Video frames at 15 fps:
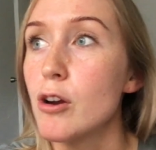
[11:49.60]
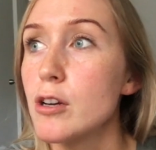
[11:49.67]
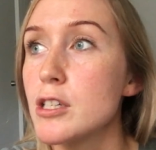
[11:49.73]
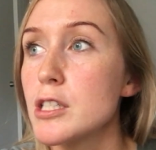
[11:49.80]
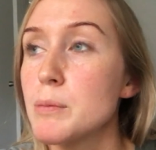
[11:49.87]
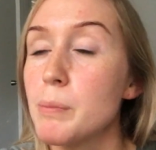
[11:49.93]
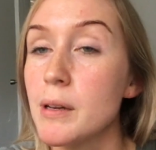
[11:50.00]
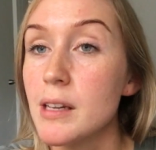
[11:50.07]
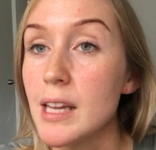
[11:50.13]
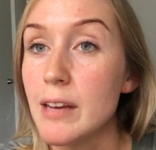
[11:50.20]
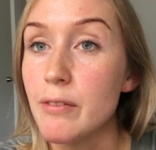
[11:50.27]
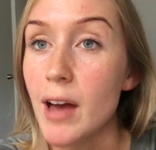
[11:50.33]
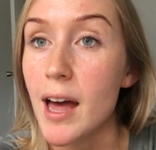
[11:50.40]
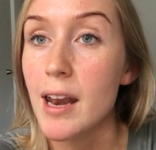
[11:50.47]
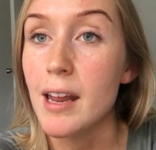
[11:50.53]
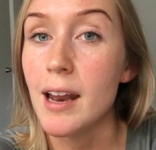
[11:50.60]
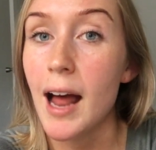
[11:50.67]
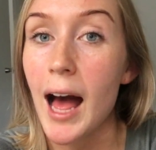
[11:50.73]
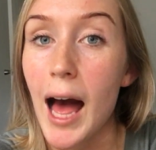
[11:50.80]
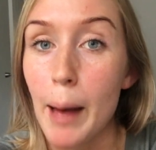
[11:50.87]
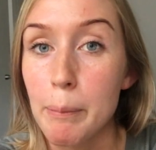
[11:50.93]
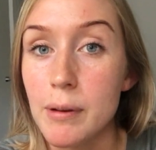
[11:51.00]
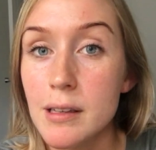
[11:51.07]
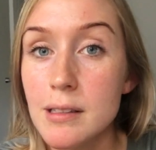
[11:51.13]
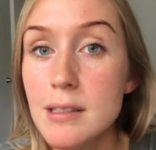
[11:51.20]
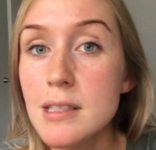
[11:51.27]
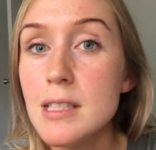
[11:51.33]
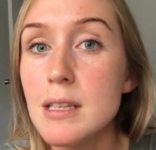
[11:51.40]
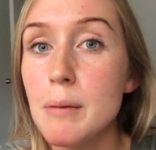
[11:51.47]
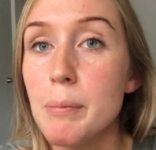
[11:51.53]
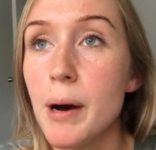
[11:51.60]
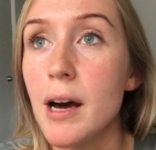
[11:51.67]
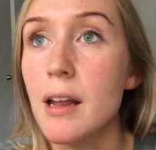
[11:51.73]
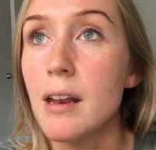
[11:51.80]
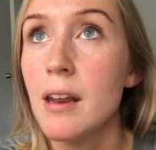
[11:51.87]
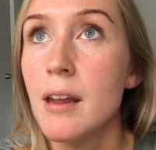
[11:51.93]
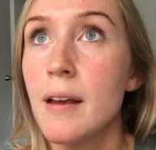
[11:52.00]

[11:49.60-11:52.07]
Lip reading: just believe it and it happens, but